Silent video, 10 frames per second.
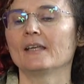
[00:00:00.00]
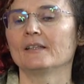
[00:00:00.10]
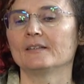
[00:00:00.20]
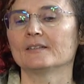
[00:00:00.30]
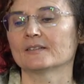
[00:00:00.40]

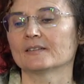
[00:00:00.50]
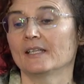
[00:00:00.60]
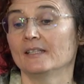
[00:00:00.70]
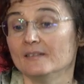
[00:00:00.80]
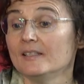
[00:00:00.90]

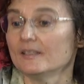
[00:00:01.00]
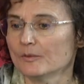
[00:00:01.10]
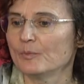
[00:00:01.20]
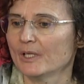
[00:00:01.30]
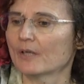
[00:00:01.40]
widespread
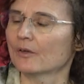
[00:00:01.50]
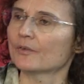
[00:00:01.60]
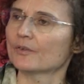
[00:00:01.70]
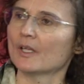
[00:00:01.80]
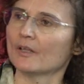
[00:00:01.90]

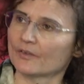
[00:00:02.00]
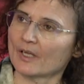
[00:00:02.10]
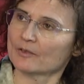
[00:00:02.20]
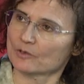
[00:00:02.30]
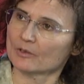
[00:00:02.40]

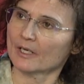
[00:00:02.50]
synaptic